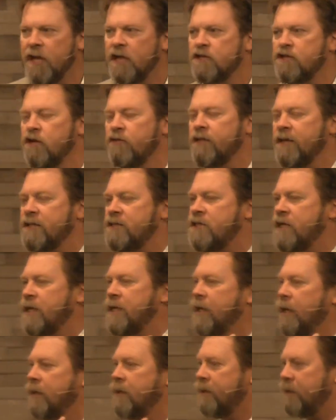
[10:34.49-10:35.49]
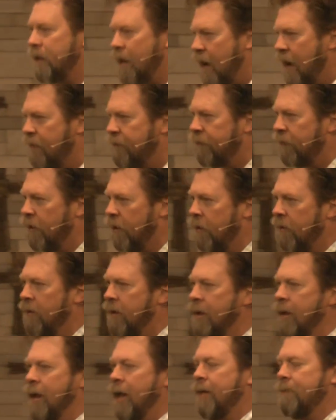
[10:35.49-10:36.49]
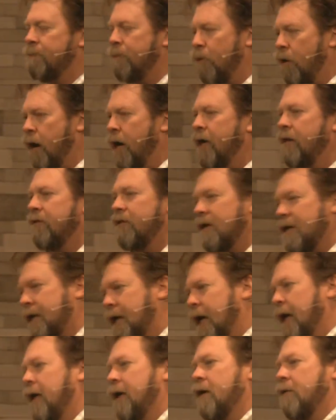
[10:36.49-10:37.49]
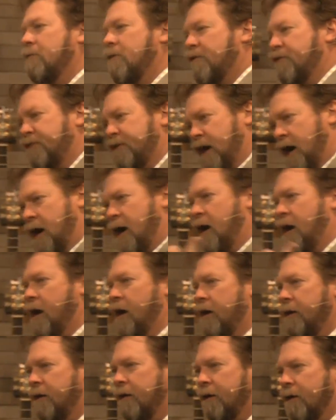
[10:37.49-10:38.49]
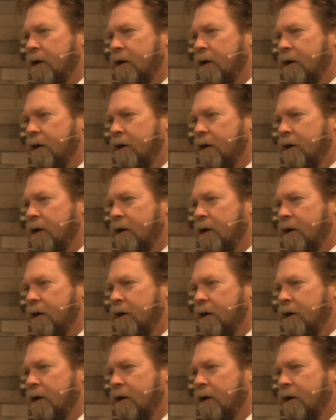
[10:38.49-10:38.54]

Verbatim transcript: so that she could govern and bring the kingdom of God.